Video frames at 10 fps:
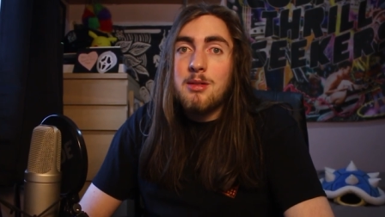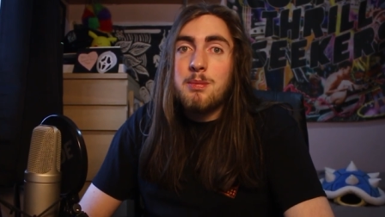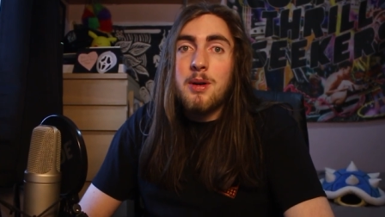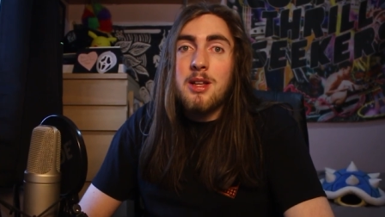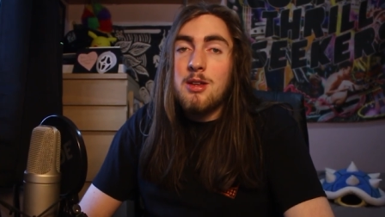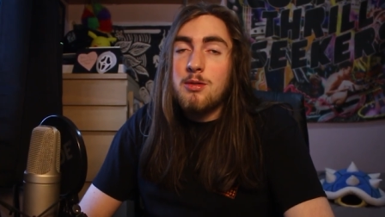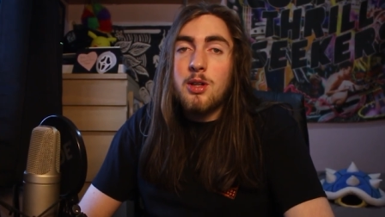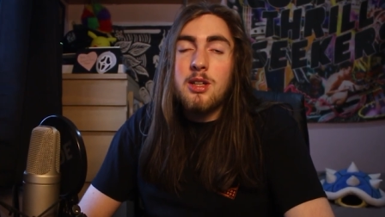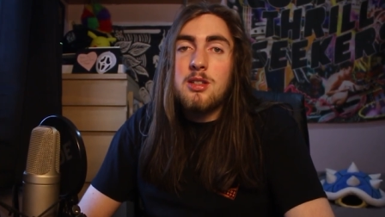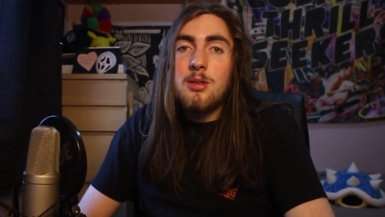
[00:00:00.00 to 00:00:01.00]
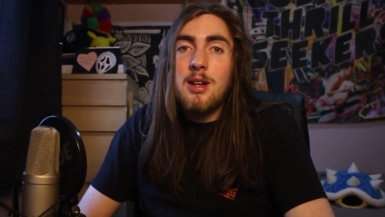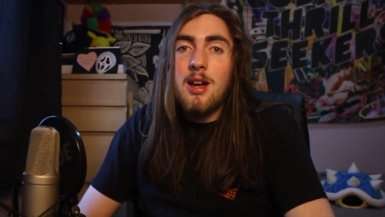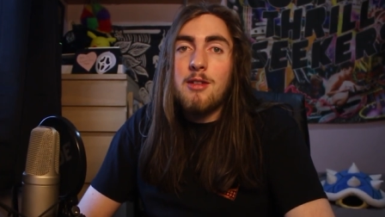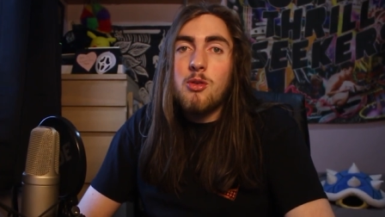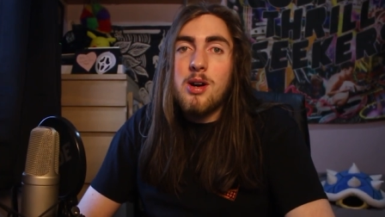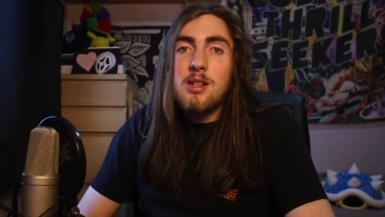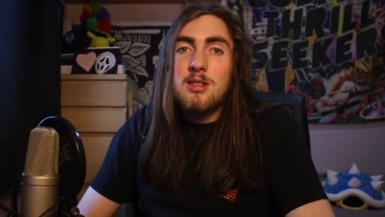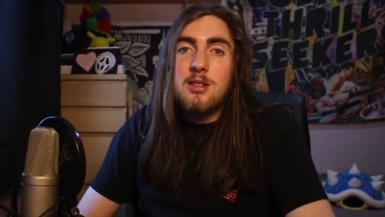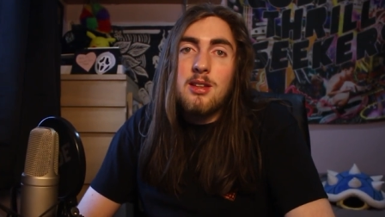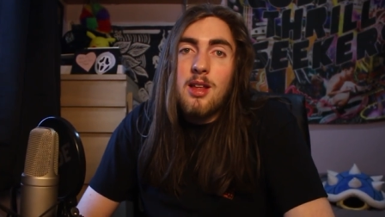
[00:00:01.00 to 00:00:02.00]
but you've got to do it,
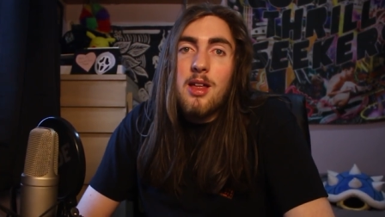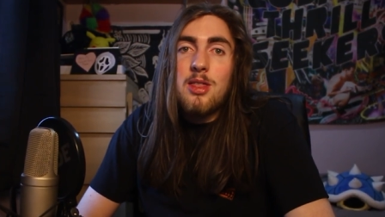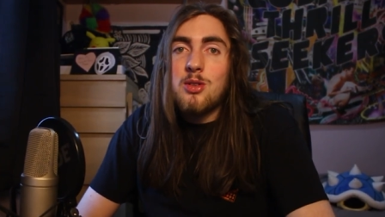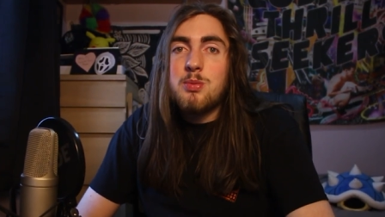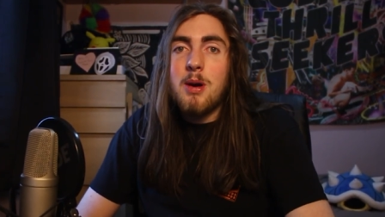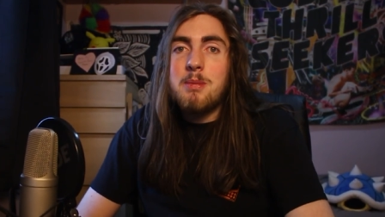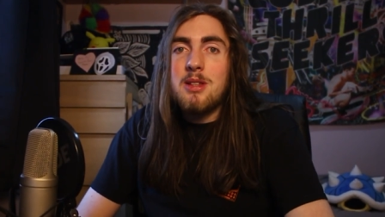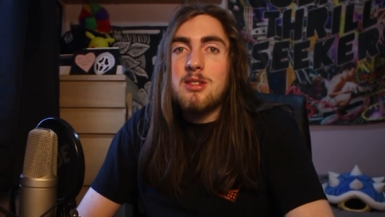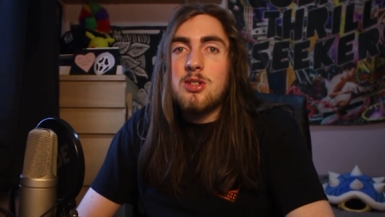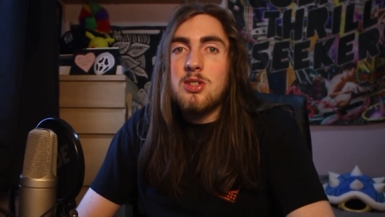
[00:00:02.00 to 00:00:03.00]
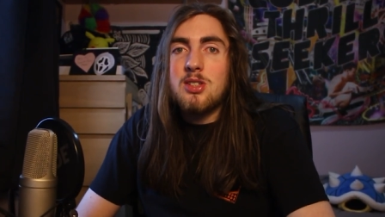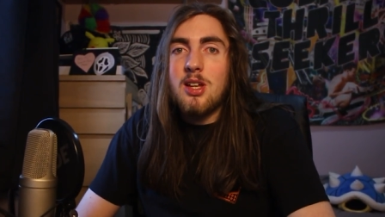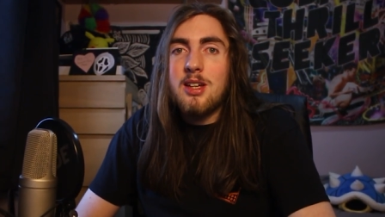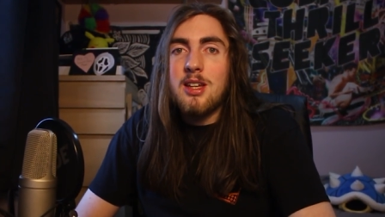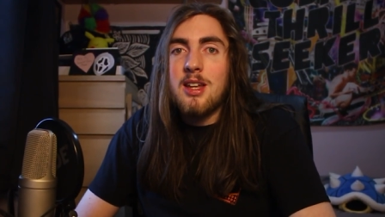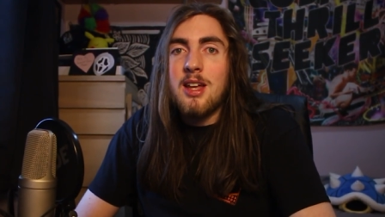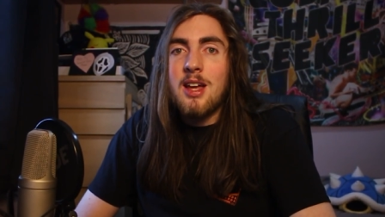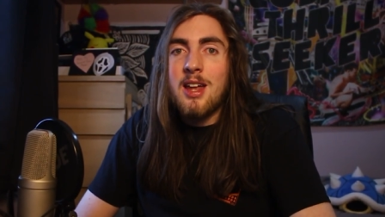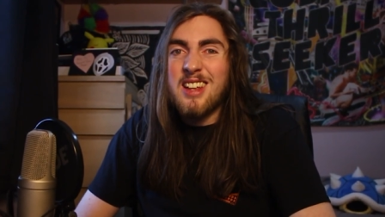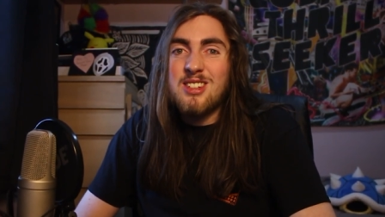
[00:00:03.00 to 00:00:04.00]
otherwise those puppies are just stuck in there,
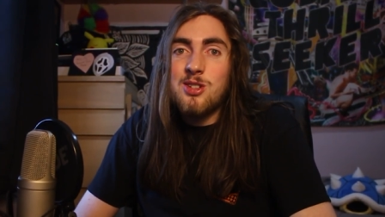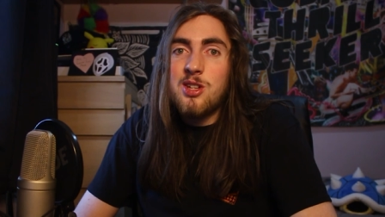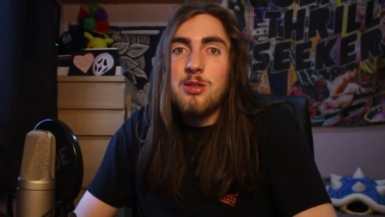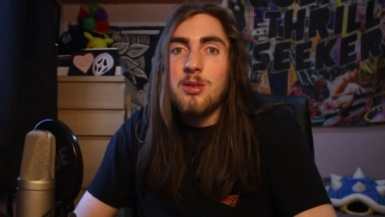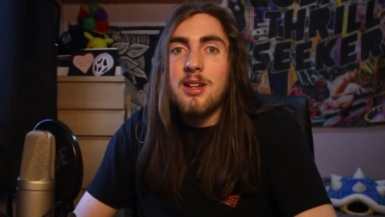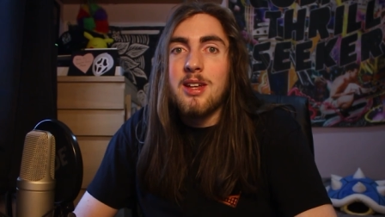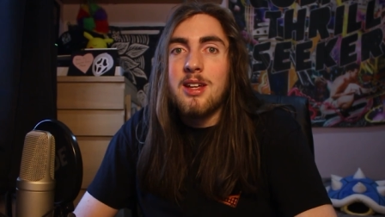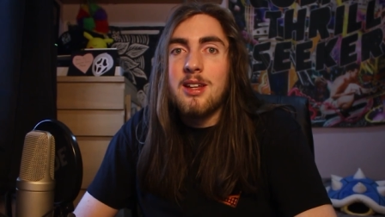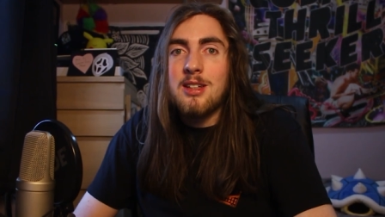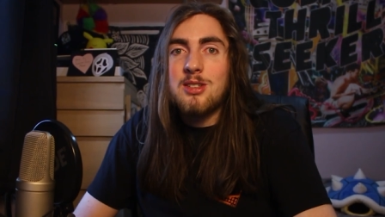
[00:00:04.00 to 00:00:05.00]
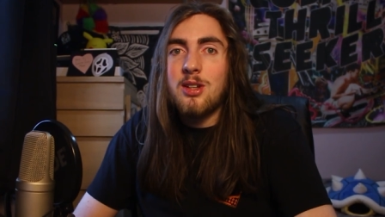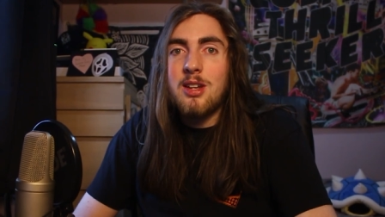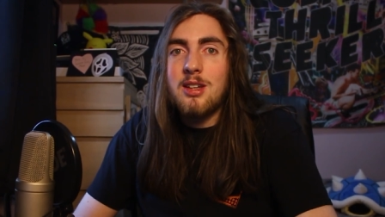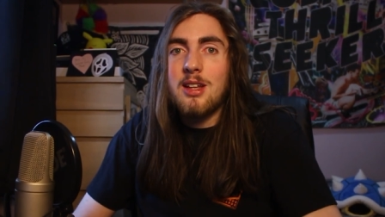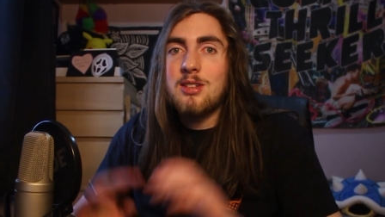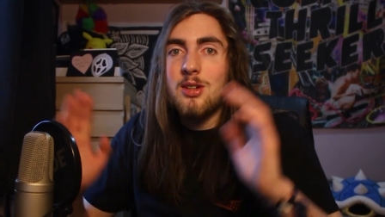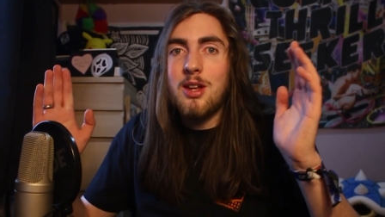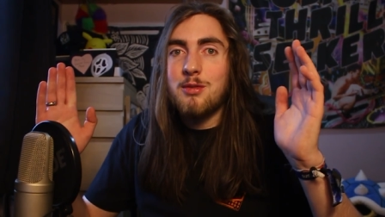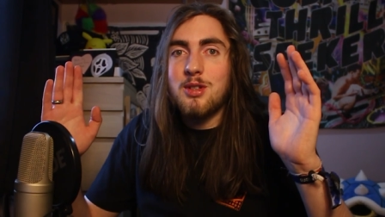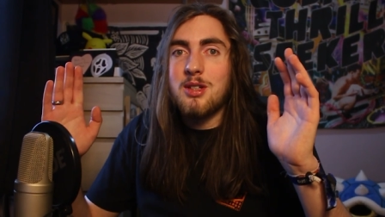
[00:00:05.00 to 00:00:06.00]
and that's on you, really. That's got
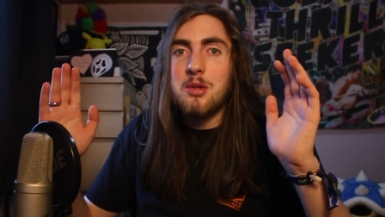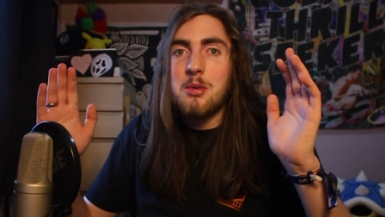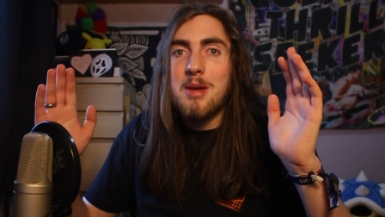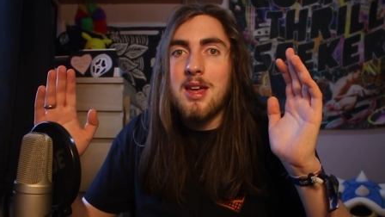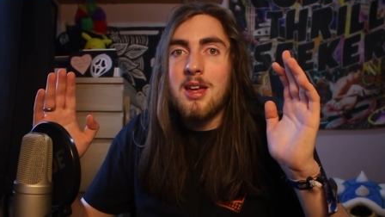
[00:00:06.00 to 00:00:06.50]
nothing to do with me.